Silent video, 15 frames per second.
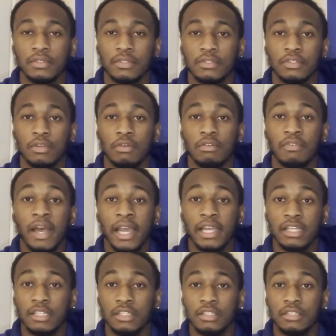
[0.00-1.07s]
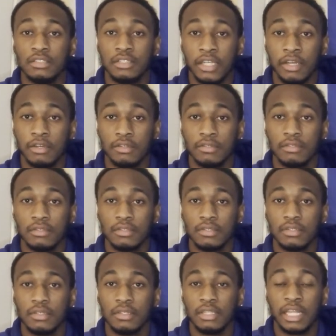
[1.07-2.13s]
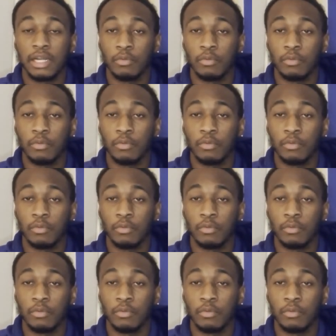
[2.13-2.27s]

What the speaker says: So if I can tell that